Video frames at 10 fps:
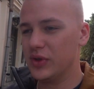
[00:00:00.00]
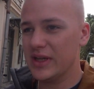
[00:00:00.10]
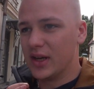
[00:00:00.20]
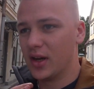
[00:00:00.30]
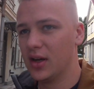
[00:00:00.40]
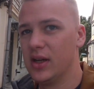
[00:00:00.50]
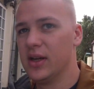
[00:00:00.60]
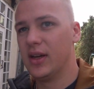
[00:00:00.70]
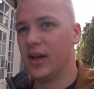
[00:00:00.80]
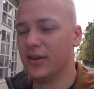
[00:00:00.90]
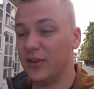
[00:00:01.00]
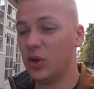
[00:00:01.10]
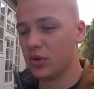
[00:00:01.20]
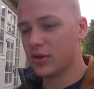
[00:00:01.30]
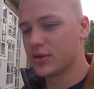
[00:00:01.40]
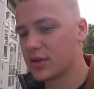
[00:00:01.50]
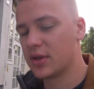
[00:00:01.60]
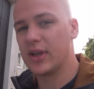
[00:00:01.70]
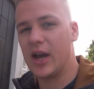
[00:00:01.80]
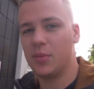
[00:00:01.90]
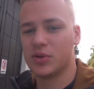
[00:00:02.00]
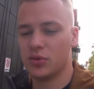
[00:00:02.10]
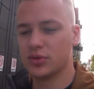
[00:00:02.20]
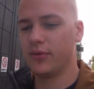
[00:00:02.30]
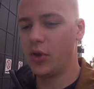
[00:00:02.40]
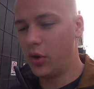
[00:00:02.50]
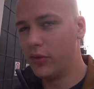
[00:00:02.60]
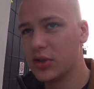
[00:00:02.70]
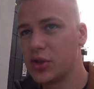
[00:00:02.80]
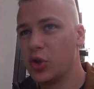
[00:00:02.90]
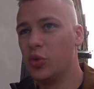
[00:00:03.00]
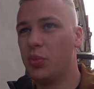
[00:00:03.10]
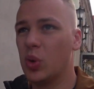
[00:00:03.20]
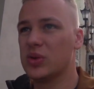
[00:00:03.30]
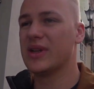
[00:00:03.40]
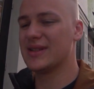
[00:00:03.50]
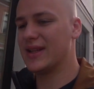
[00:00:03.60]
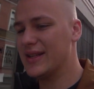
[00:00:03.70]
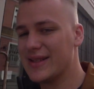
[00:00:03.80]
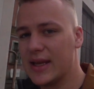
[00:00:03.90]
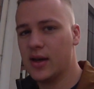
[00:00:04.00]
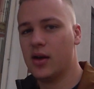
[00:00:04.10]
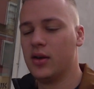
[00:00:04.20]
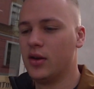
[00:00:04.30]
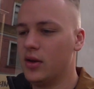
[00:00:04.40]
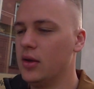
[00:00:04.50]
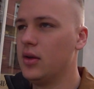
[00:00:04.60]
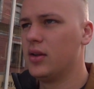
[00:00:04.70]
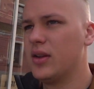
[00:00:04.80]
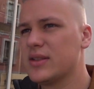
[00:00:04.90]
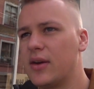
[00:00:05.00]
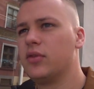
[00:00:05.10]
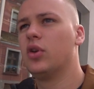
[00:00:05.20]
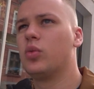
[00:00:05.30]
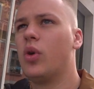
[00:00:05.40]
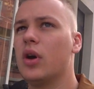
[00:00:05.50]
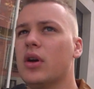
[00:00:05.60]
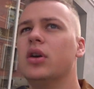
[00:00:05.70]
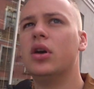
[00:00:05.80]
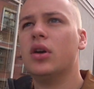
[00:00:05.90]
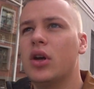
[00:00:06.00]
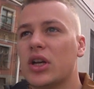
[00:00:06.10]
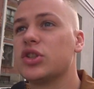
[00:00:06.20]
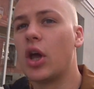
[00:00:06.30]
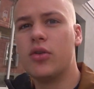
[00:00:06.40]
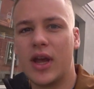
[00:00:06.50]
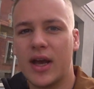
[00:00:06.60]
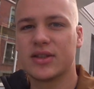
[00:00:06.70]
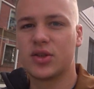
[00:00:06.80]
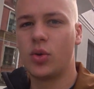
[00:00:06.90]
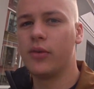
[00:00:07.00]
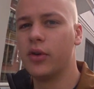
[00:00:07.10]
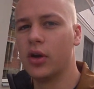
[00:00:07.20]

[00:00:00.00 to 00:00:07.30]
Riga and Vilnius, the capitals of the other two Baltic states here. Let's have a look what Estonia has to offer.